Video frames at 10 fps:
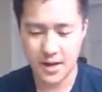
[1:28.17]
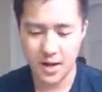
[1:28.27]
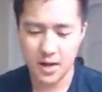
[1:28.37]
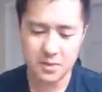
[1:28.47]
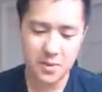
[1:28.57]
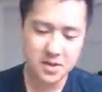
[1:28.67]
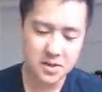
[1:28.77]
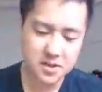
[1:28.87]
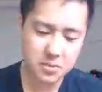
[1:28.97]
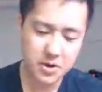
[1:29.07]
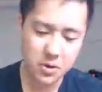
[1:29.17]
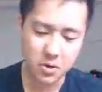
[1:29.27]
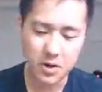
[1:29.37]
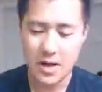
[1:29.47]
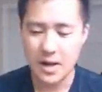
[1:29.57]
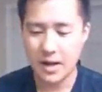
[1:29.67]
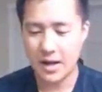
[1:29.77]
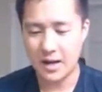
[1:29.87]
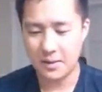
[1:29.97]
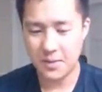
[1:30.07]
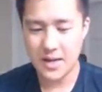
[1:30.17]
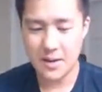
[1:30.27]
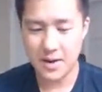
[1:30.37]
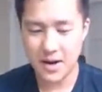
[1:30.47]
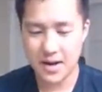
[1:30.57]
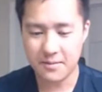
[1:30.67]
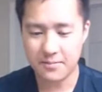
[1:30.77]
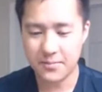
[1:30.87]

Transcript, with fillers: Oh, this box is actually pretty cool. Uh, but yeah, my